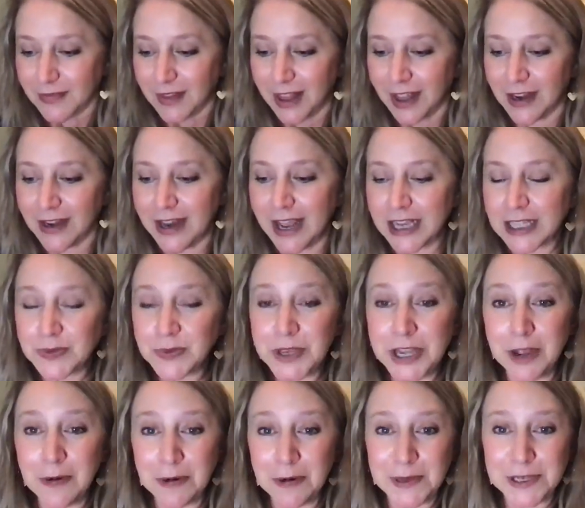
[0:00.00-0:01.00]
Next week,
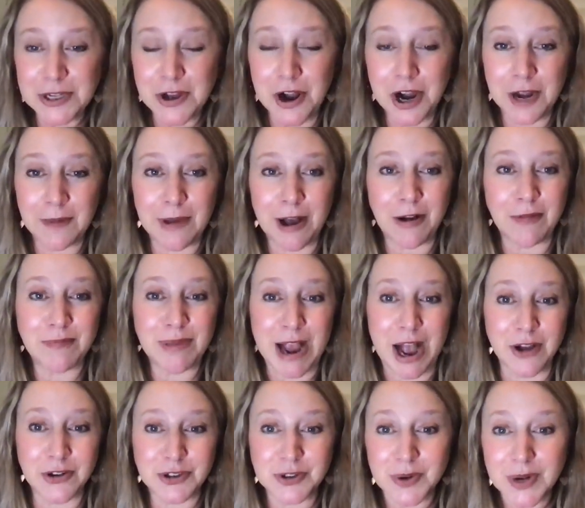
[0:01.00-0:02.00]
I'm going to be talking about
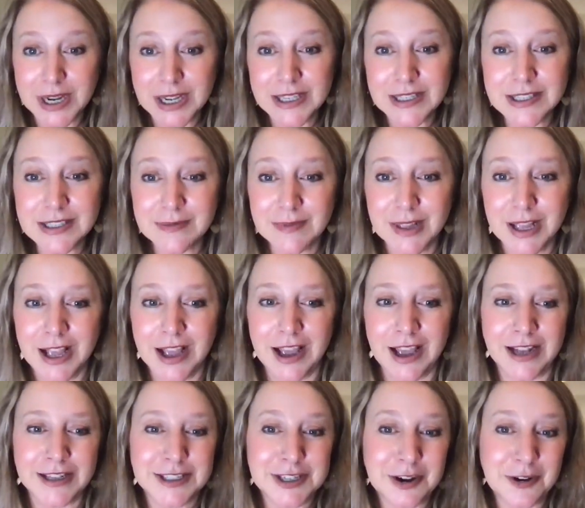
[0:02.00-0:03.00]
boundaries.
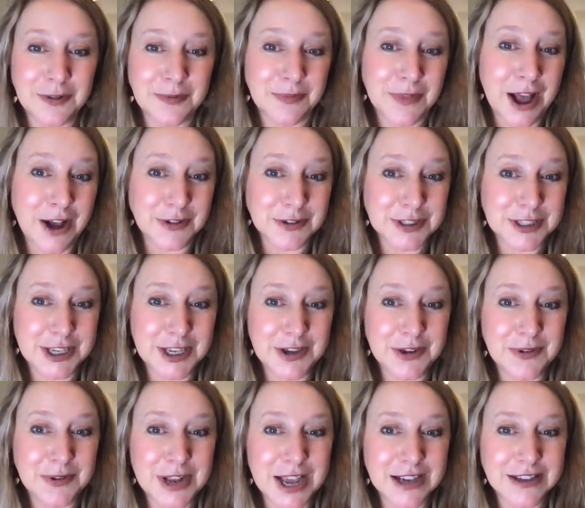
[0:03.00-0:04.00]
And so I'll see you
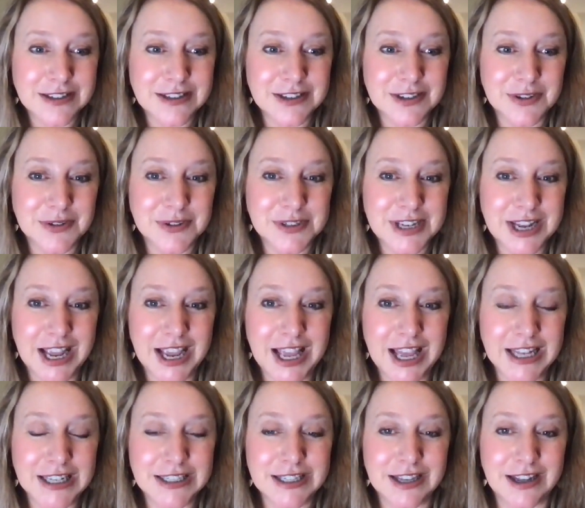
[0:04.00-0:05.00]
next Tuesday
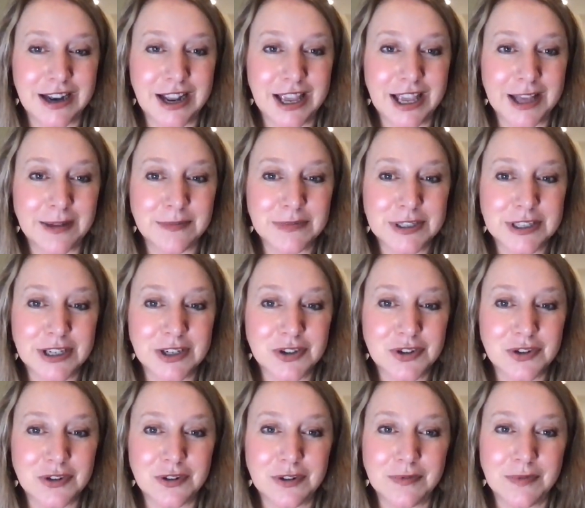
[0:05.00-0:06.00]
at 10 a.m.
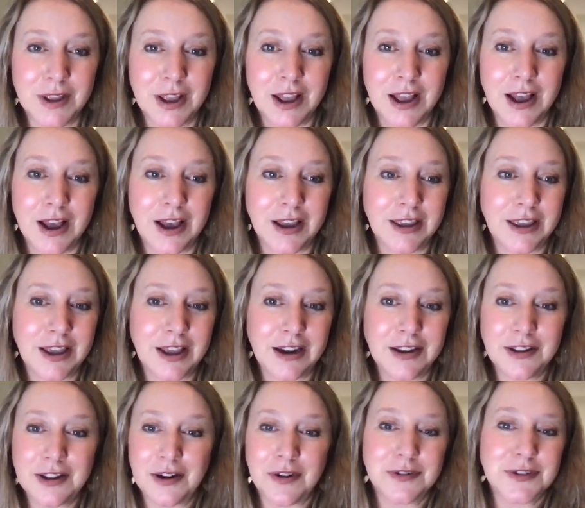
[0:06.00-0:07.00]
Central. Again,
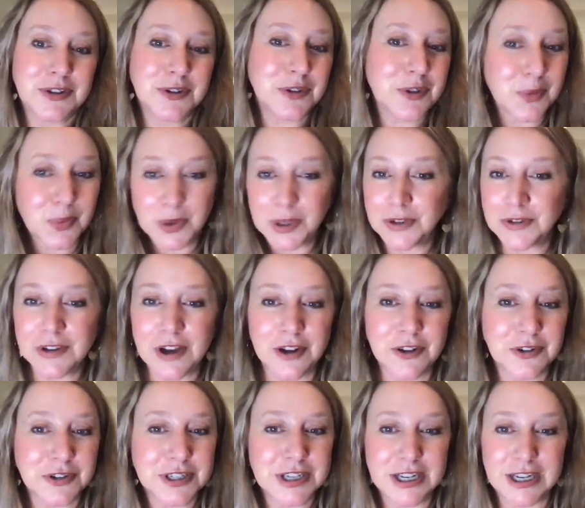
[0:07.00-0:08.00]
go to
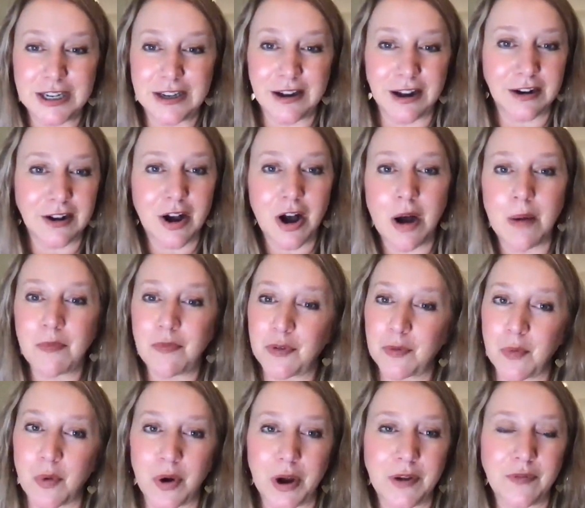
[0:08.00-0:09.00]
therealdrcindy.com for
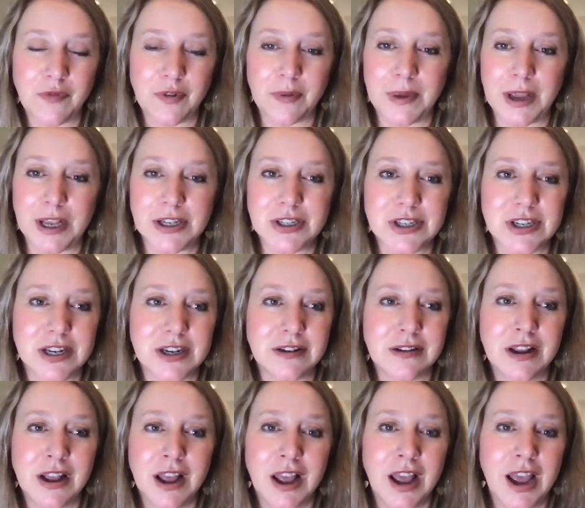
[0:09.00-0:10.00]
more information.
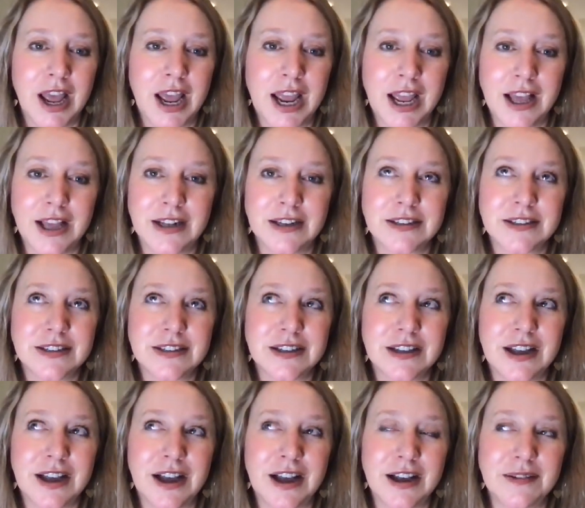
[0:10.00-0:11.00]
And
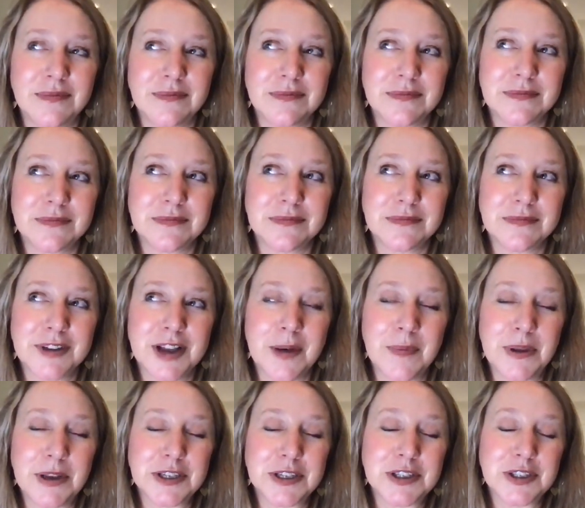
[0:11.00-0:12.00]
um,
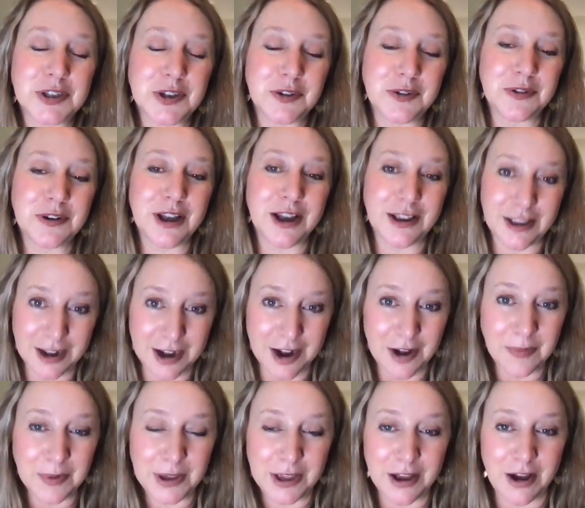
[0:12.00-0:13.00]
coming soon, again, I'll
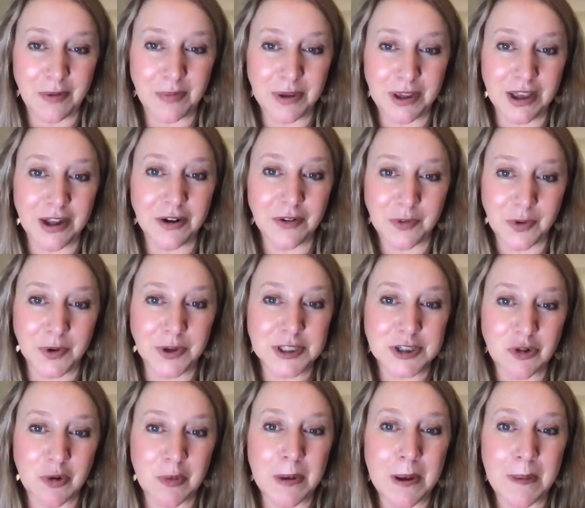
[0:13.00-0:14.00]
be I'll be interviewing
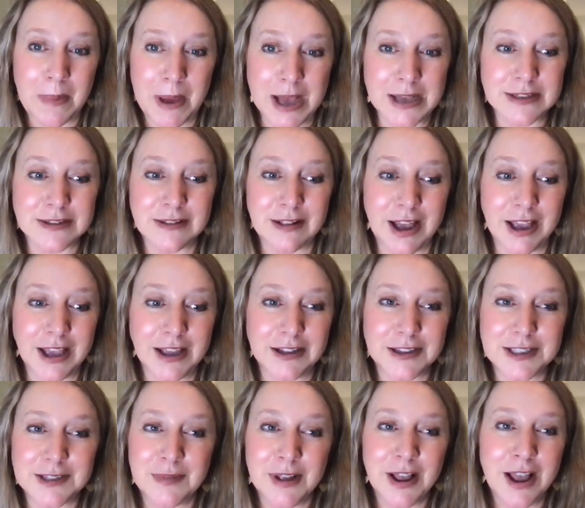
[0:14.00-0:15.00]
some of my past
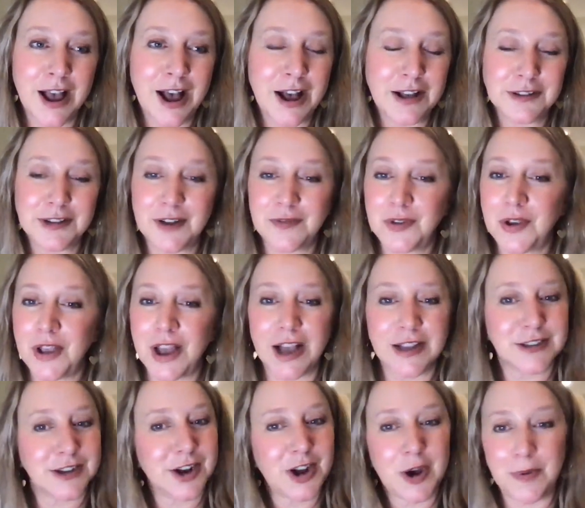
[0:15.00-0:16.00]
clients. I love you guys,
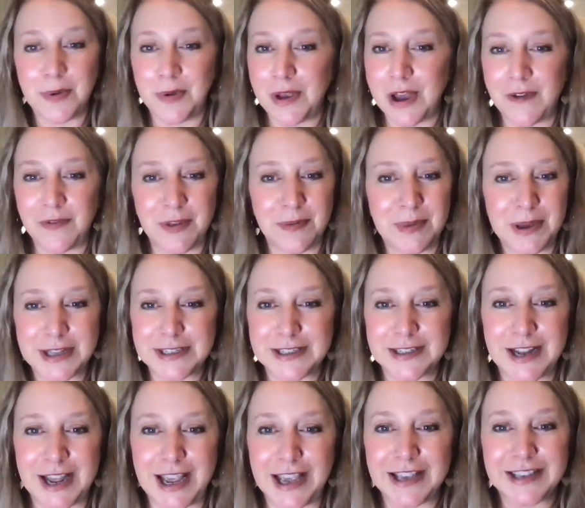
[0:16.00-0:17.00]
and I hope you have the best
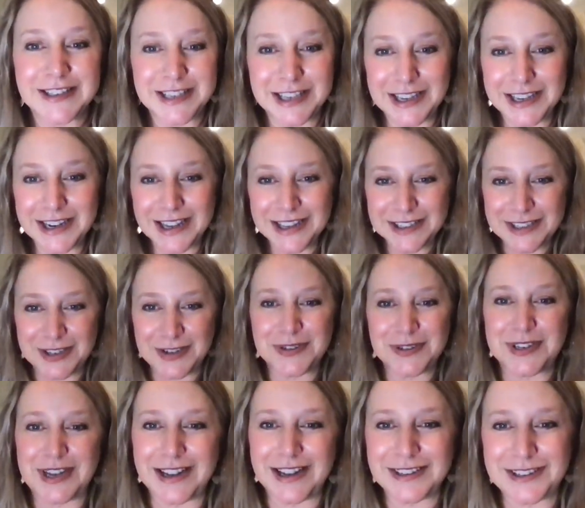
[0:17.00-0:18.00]
day. See you next
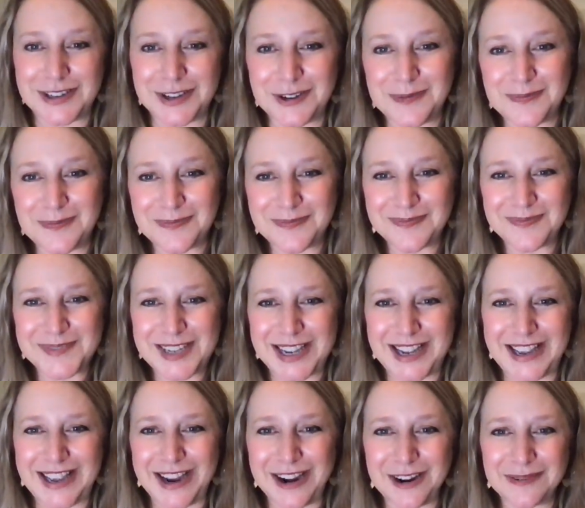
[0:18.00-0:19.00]
Tuesday at two. Take
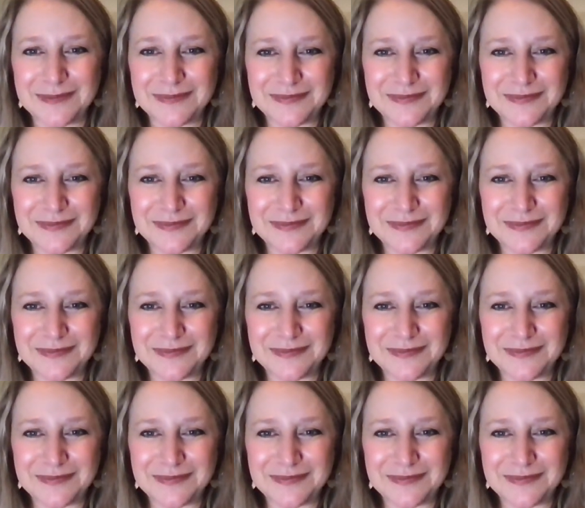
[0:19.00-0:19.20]
care.